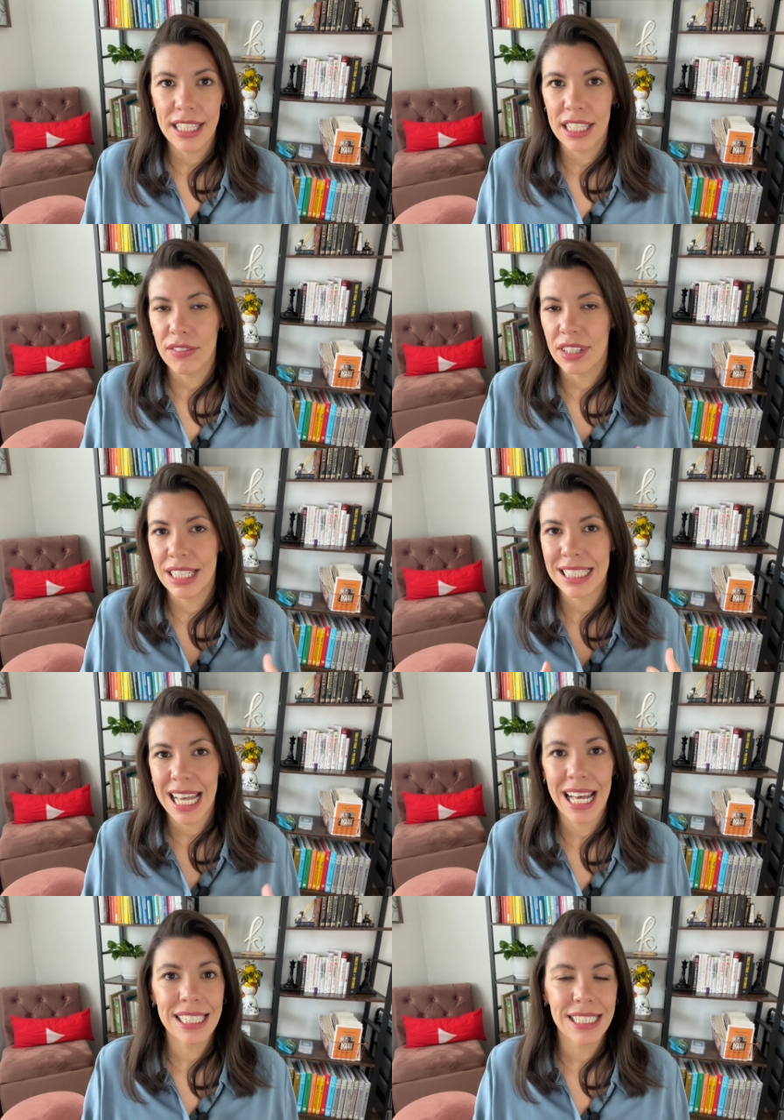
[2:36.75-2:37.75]
then even the
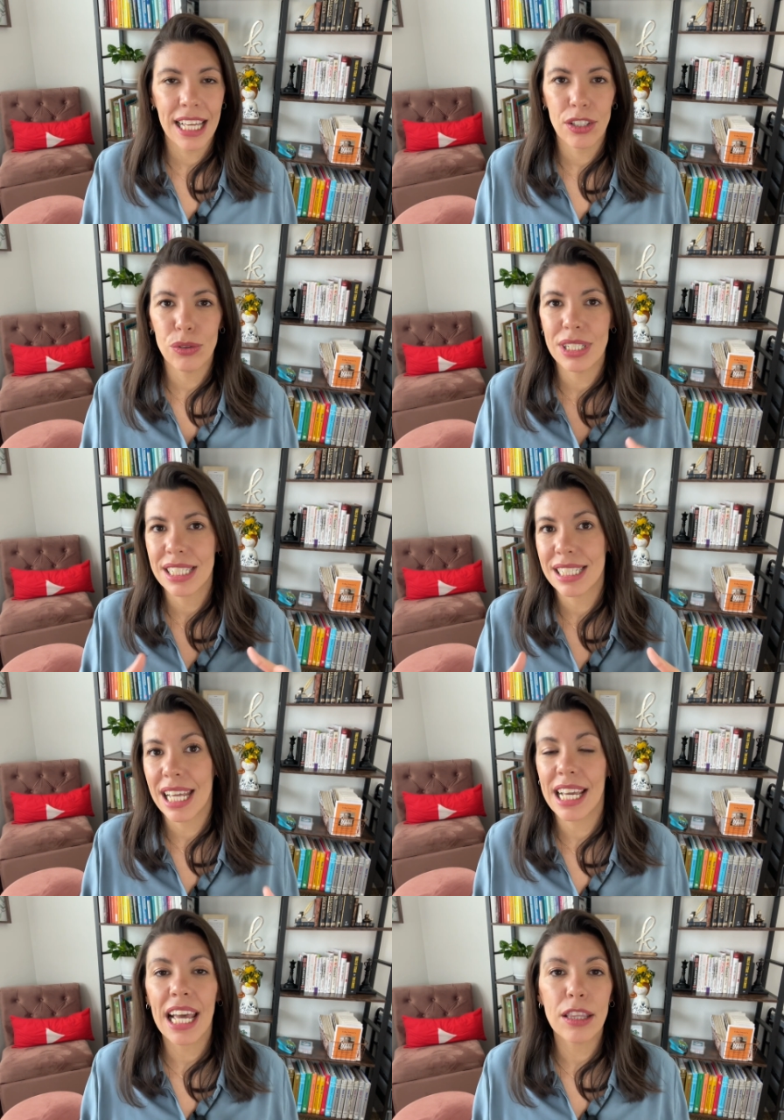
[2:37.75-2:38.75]
task that you
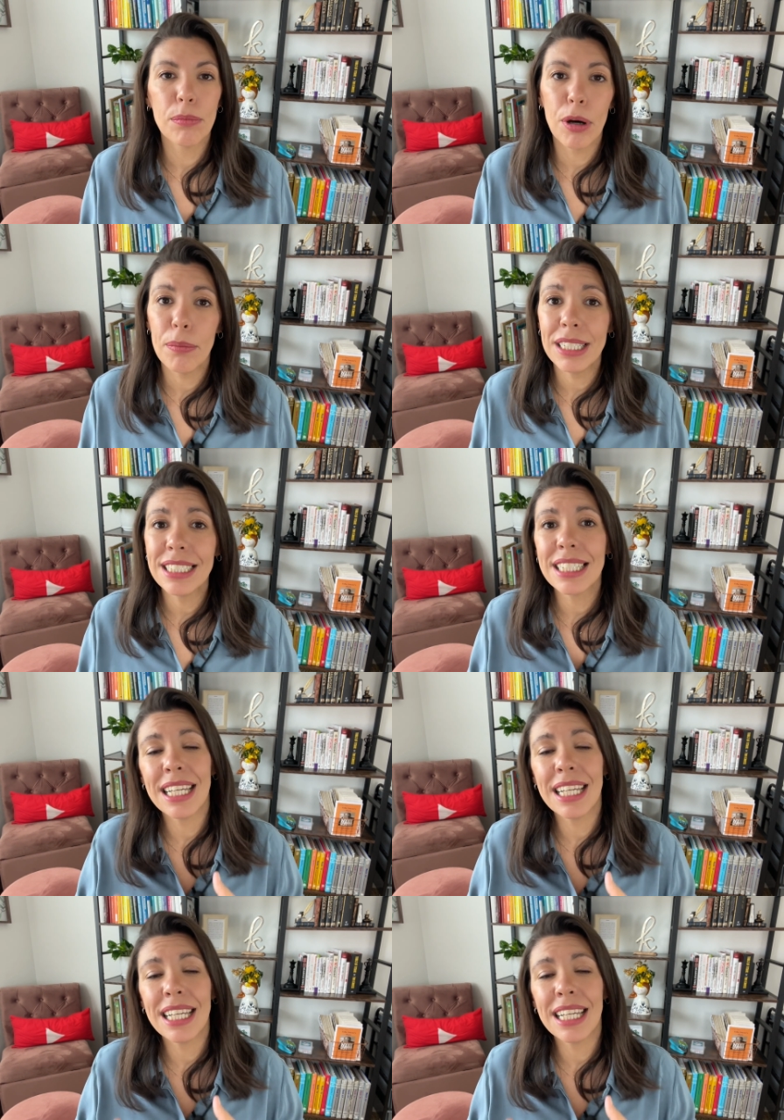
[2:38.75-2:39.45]
dislike at the moment